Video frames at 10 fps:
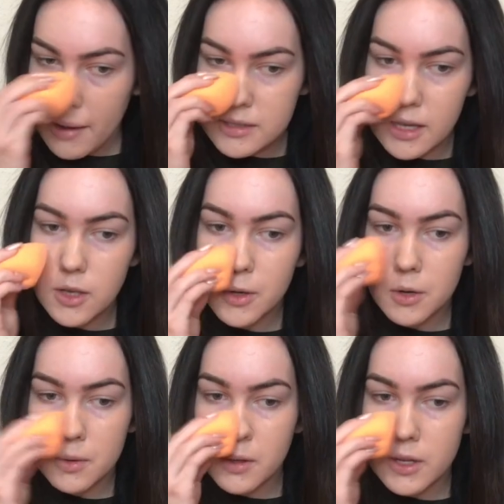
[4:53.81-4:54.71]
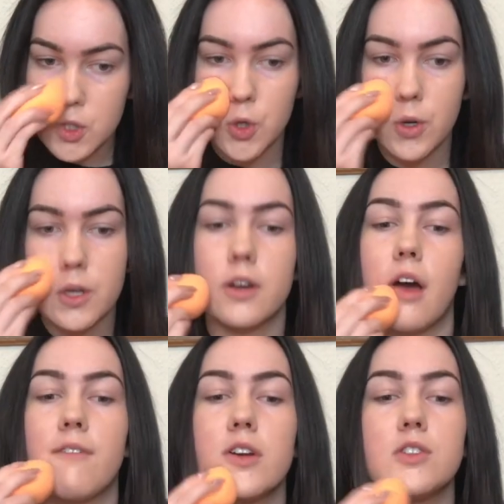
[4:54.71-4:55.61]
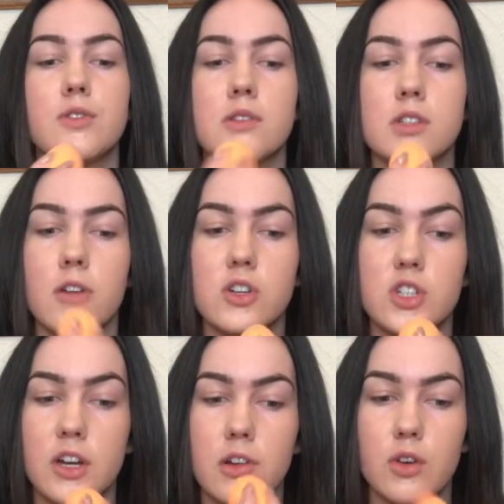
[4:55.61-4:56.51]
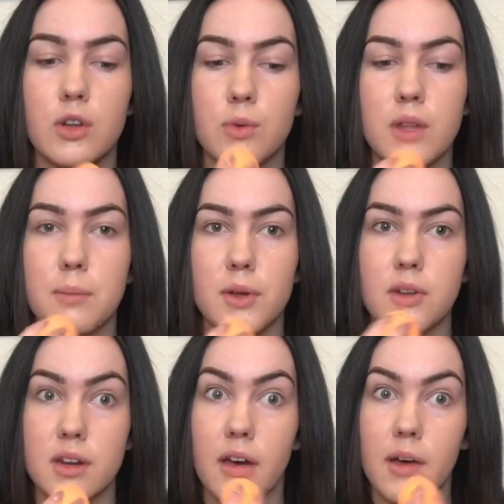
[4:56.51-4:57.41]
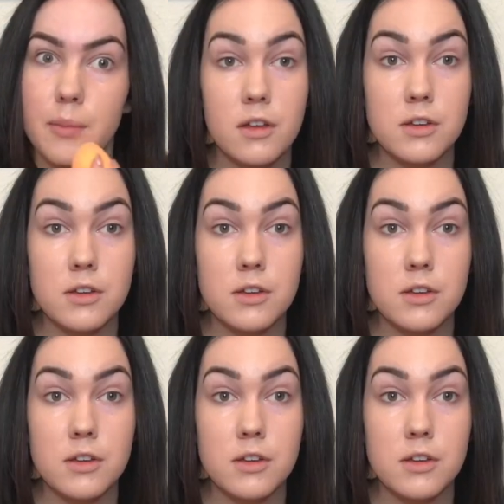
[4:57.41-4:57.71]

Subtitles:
is that you can really control your coverage. You can start sheer and you can really build it up.